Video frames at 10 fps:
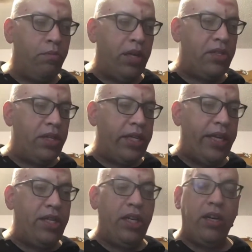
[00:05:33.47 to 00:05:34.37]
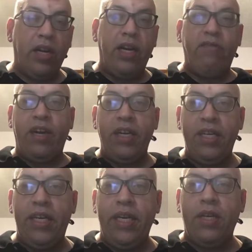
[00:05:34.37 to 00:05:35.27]
presentation, a lot of
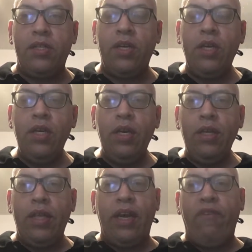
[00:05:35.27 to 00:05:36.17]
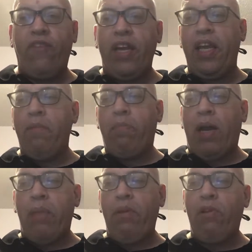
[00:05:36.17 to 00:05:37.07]
ideas, that if I get
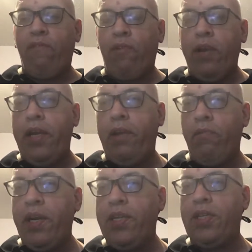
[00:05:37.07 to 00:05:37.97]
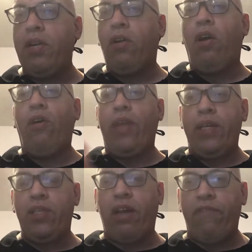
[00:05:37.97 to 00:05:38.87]
popular for any reason, all
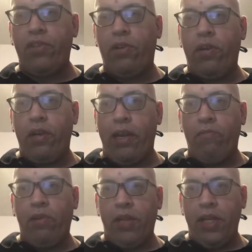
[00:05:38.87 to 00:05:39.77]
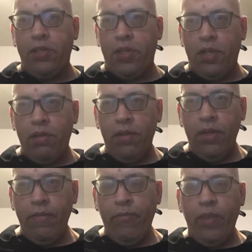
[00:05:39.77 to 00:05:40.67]
that stuff is going to get released.
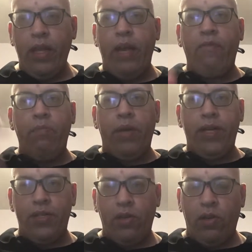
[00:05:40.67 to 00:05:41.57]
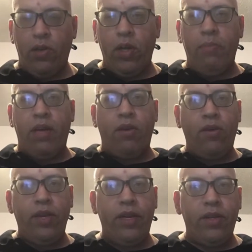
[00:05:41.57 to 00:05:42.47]
Everybody's going to learn about
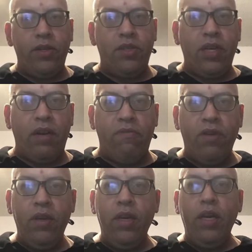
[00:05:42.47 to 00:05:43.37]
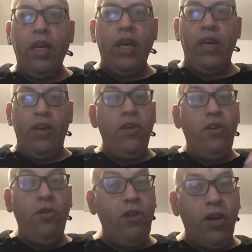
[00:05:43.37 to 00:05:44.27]
all that other stuff, and who
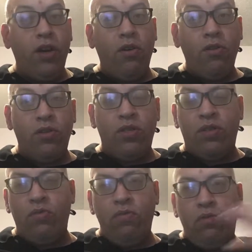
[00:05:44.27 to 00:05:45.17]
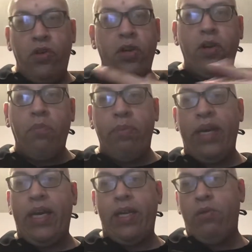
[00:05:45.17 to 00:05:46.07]
knows, good or
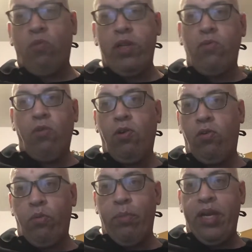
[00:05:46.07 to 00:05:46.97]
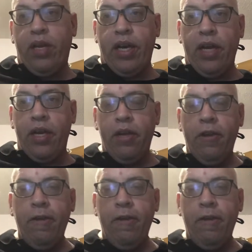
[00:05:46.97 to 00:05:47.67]
bad, what the world will be like.